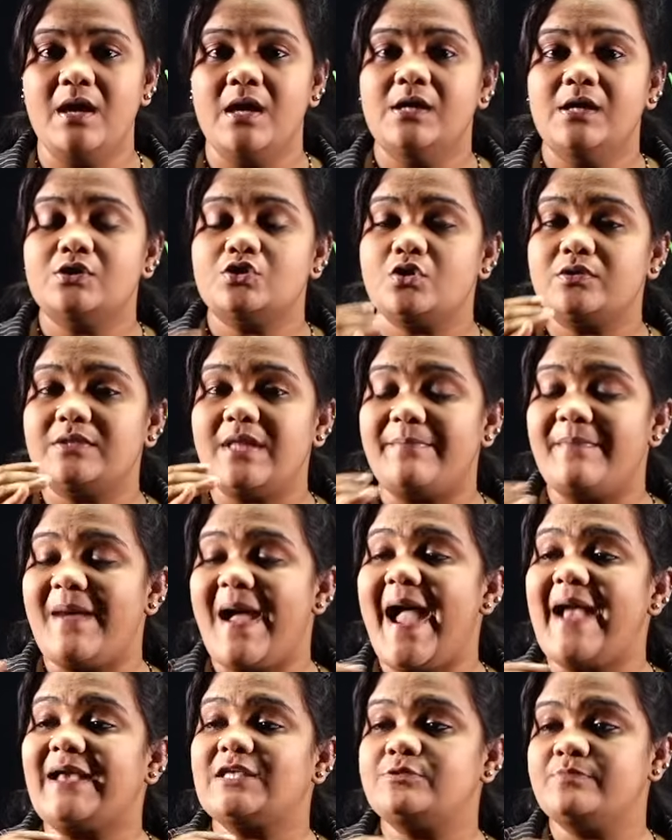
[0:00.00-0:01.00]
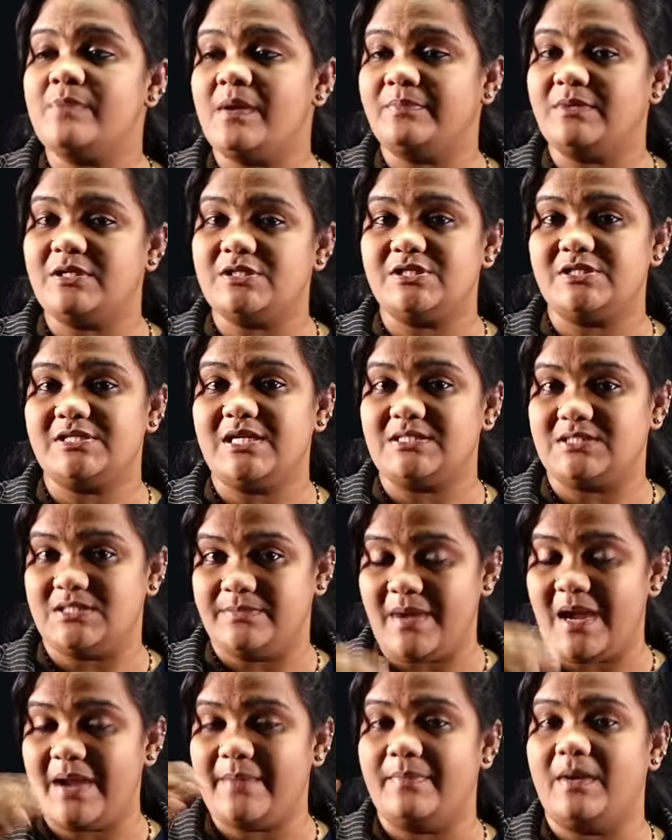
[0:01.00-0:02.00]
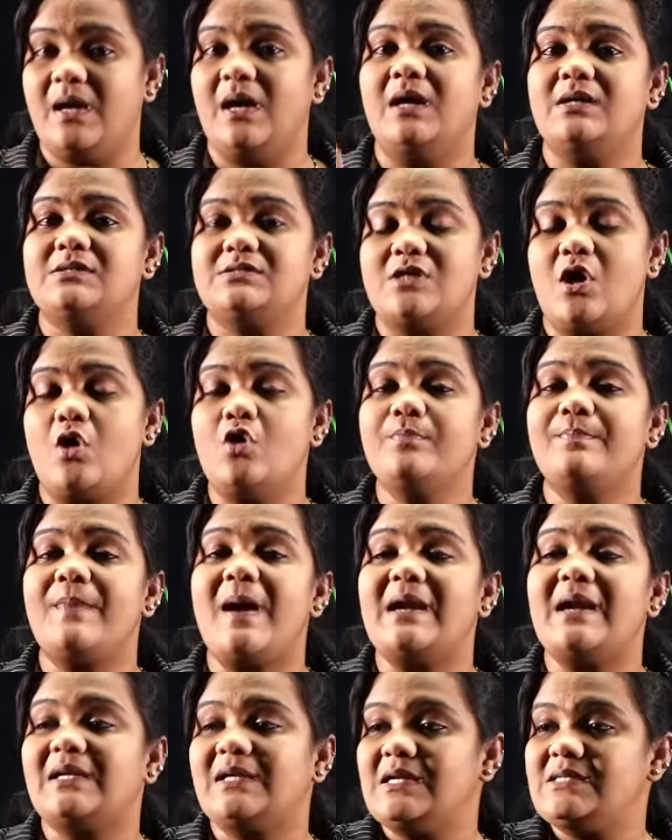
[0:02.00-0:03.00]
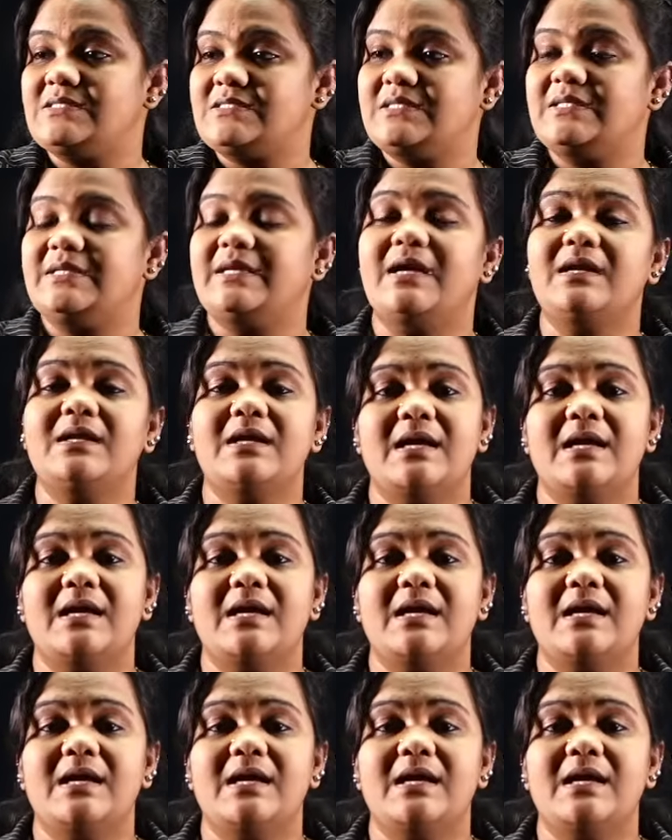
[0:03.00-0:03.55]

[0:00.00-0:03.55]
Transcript: So the maximum distance my sound particles here,